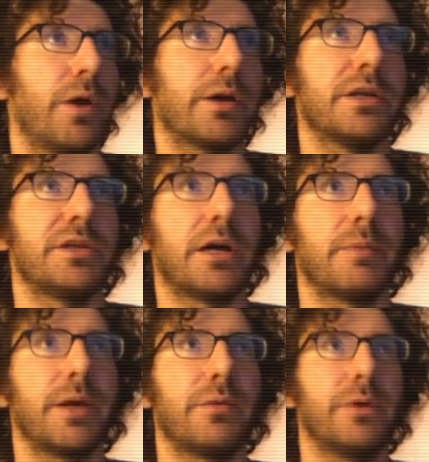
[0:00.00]
are going to talk
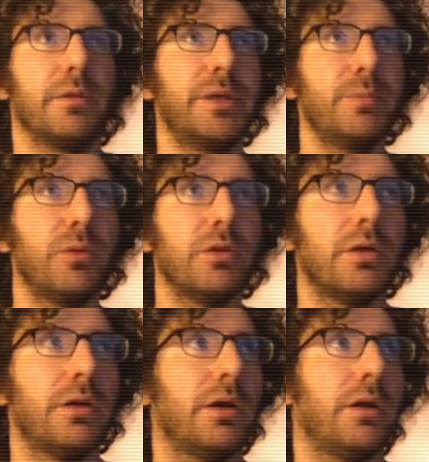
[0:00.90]
about real people.
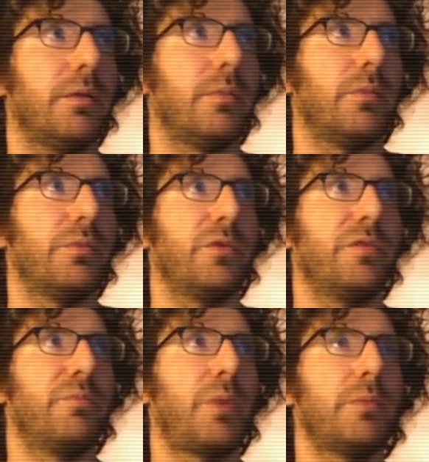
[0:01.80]

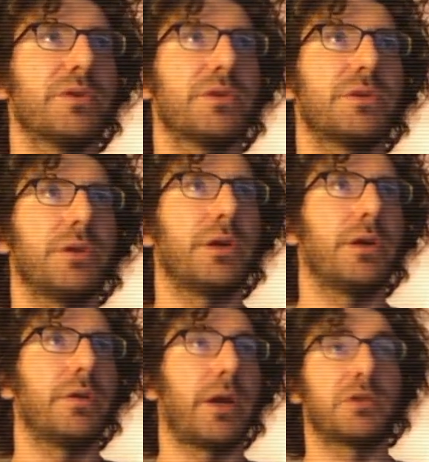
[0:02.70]
We've published,
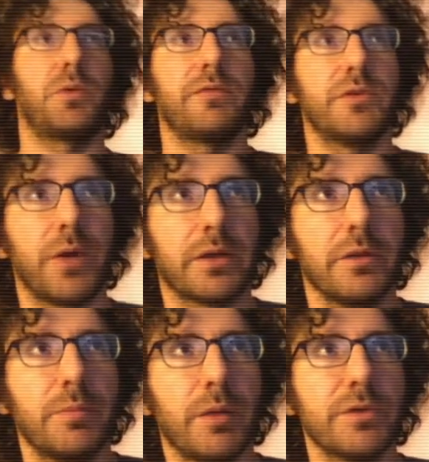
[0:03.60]
actually we haven't directly
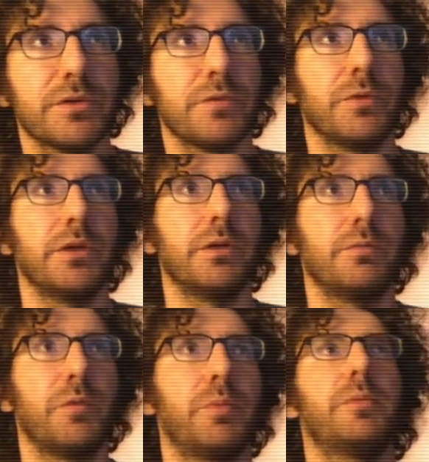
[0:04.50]
published,
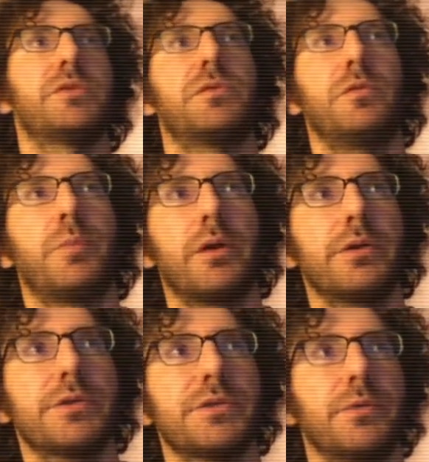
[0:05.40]
we publish through
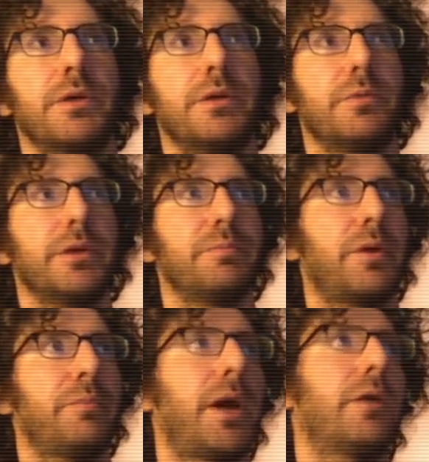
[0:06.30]
partners, so we empower